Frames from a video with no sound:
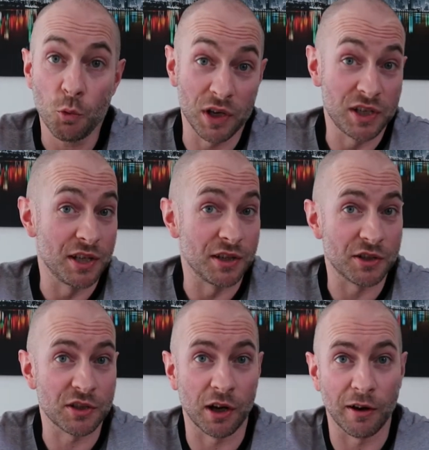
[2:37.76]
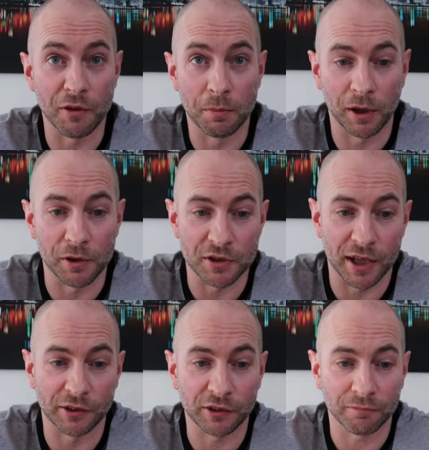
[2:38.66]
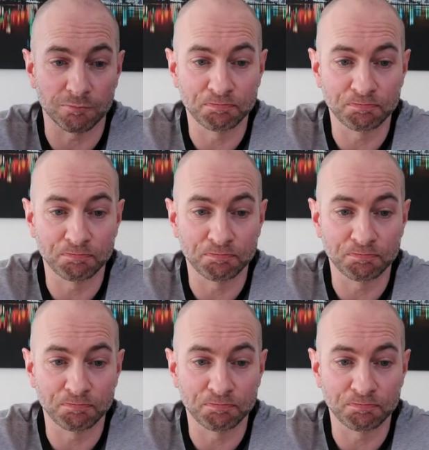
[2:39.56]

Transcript: which is the start of the process.